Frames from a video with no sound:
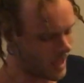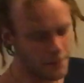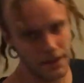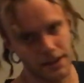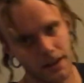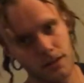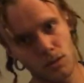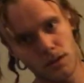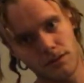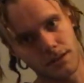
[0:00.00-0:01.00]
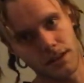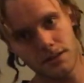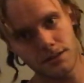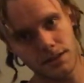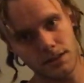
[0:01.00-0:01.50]
I made another one for the
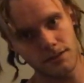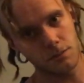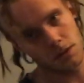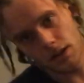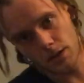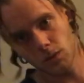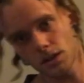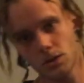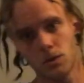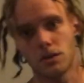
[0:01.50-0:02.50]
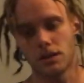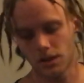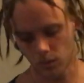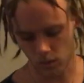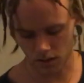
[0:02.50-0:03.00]
other sleeve, but like really you only
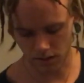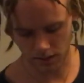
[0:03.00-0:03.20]
need one